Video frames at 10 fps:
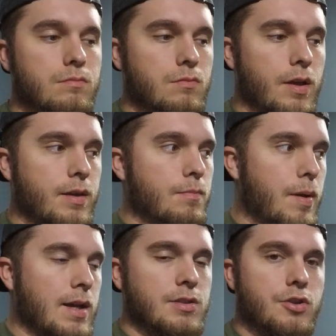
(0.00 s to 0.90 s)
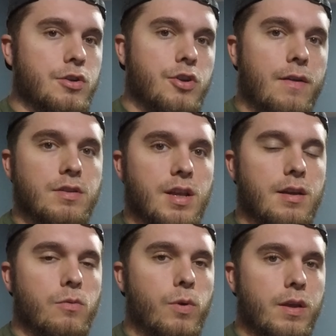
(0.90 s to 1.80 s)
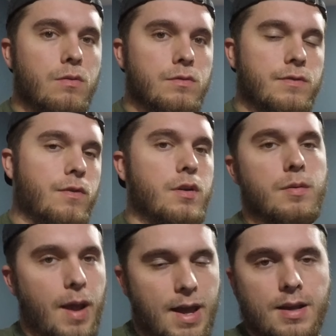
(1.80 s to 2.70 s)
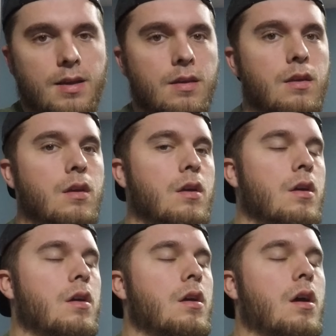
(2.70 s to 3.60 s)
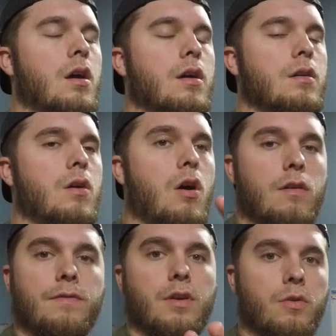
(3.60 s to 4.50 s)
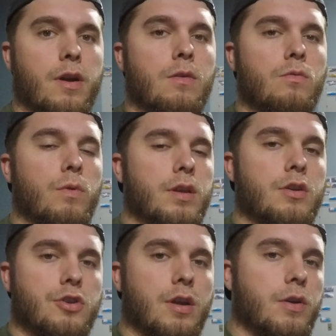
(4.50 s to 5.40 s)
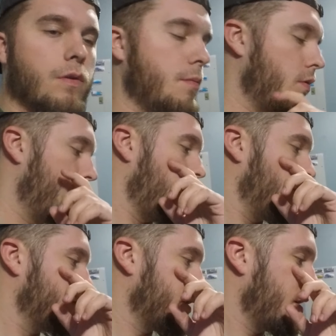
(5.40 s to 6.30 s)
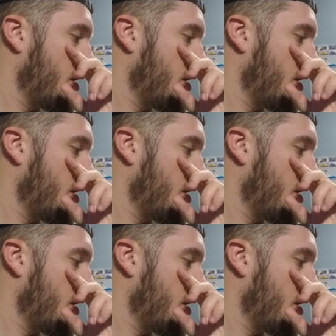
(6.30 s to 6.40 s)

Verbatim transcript: like passenger or driver side wheels, front or back, off the ground when you're trying to remove those.